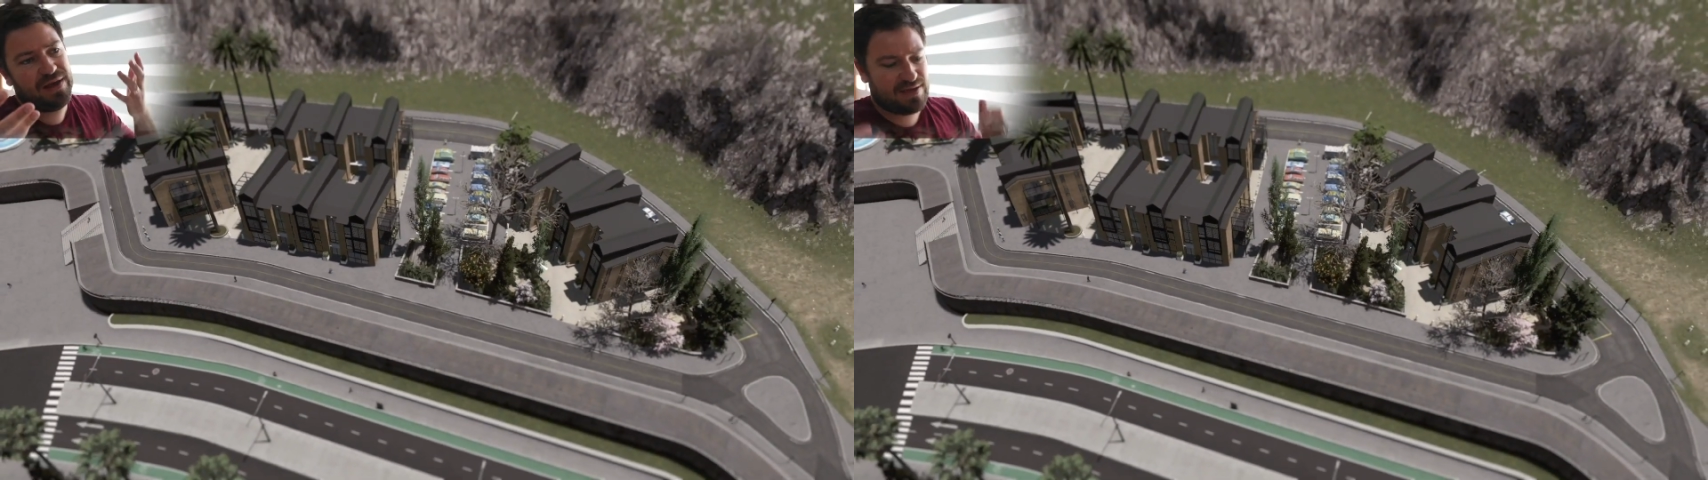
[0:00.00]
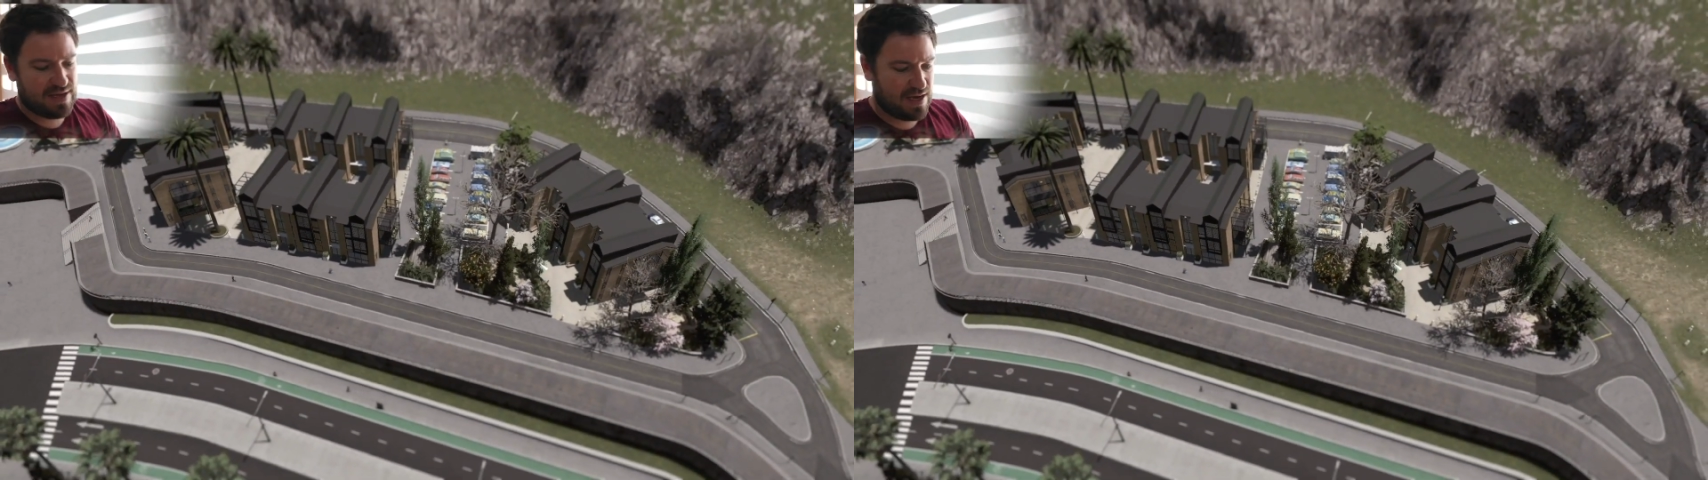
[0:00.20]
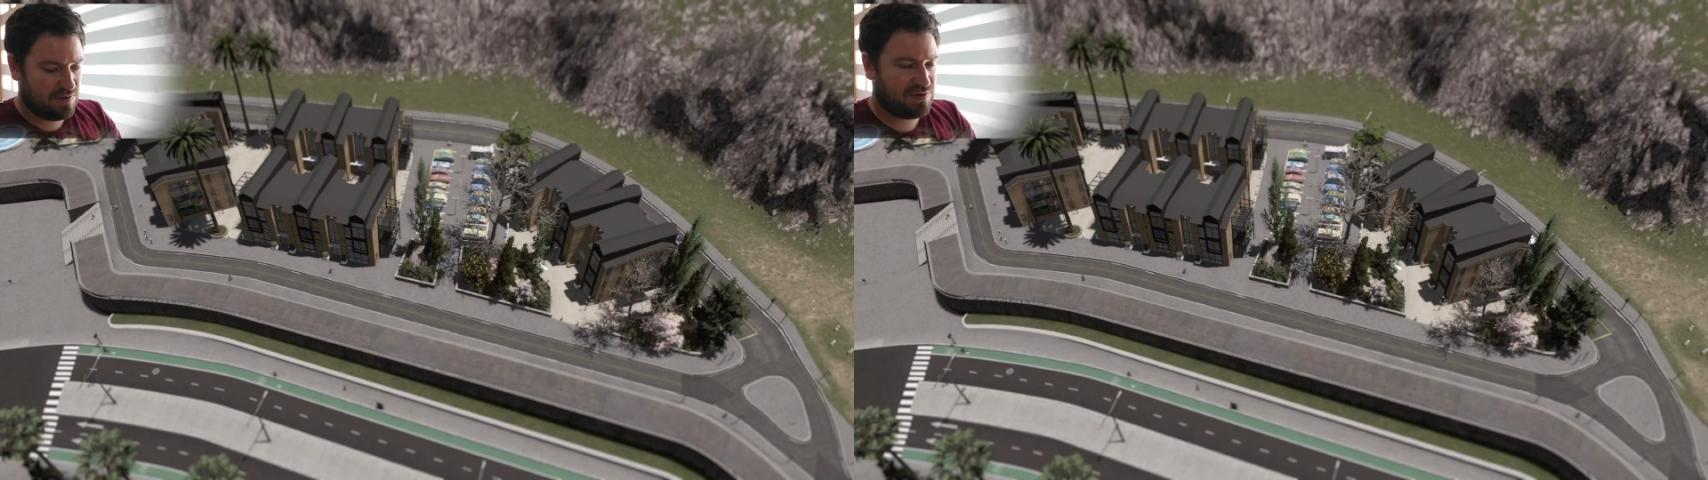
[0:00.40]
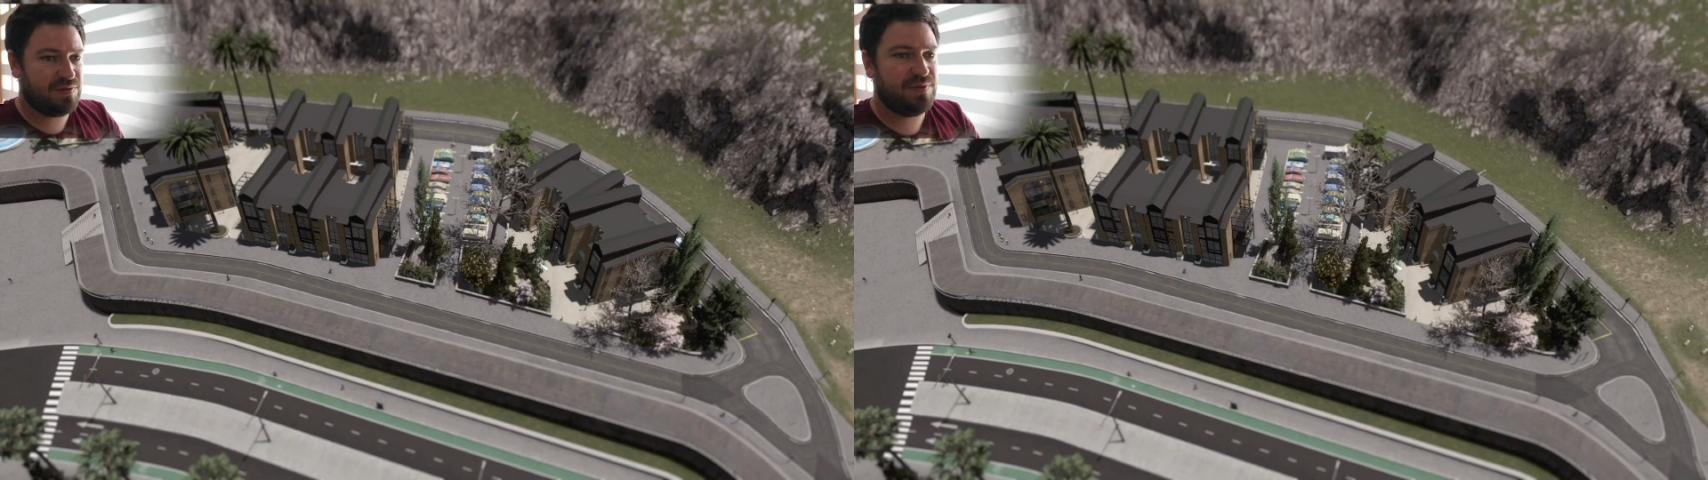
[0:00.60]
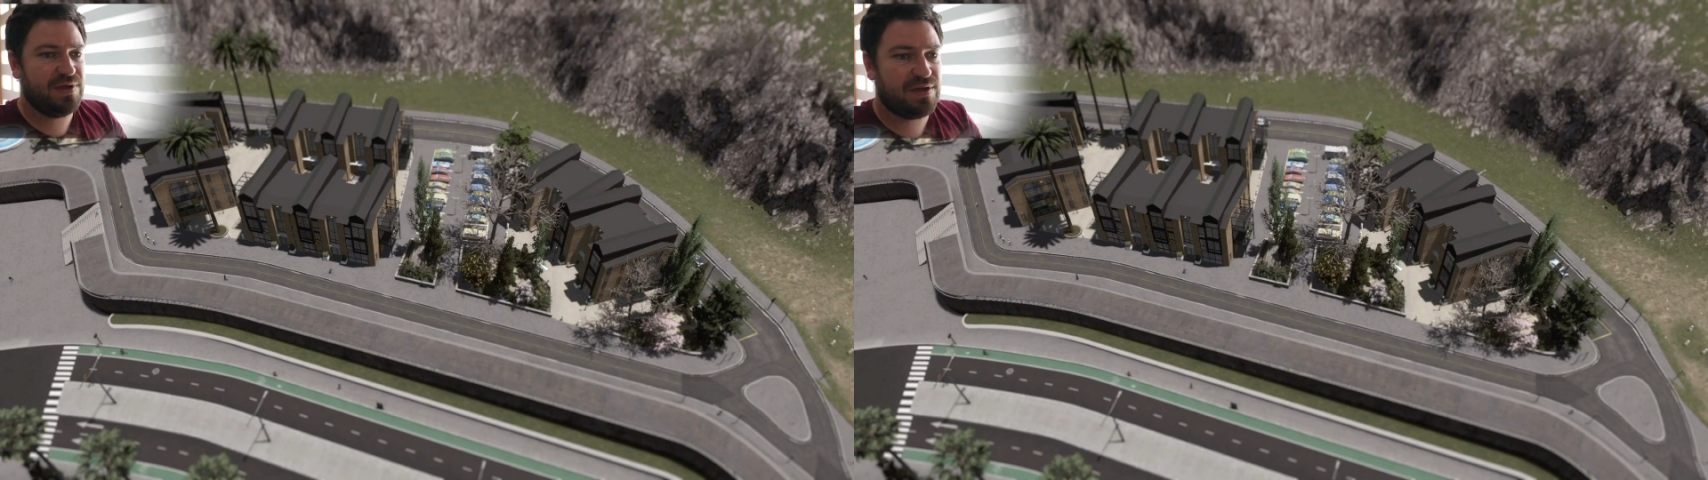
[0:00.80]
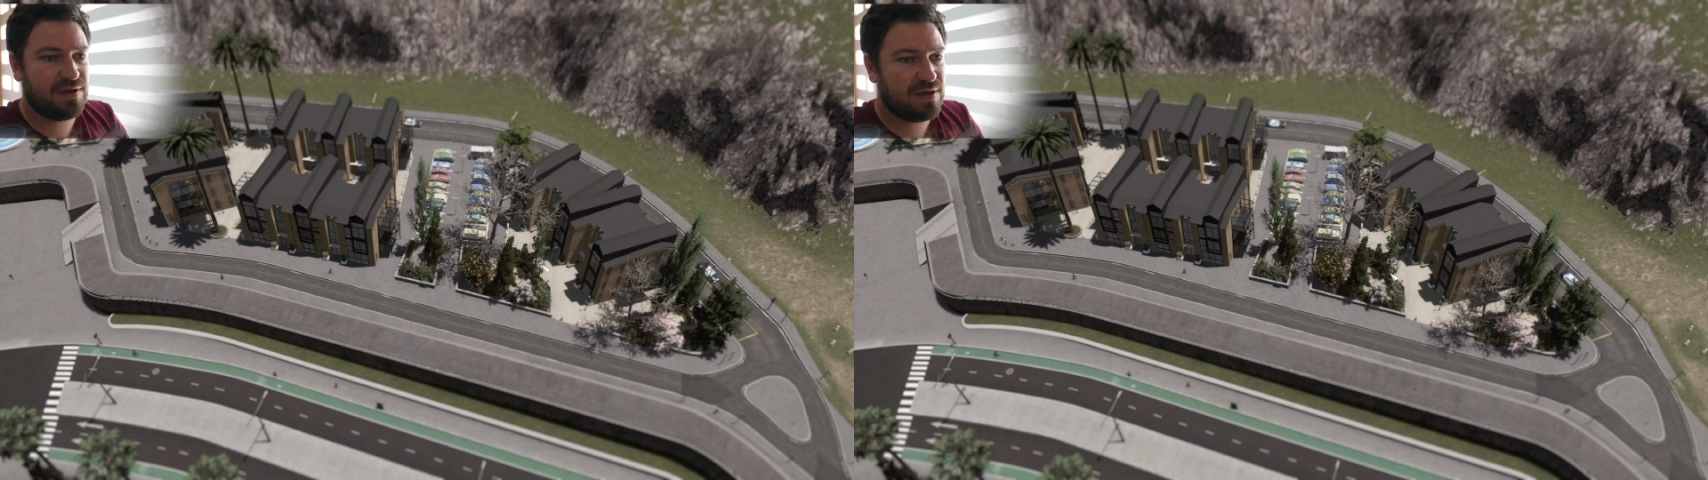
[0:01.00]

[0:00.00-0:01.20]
it out a bit,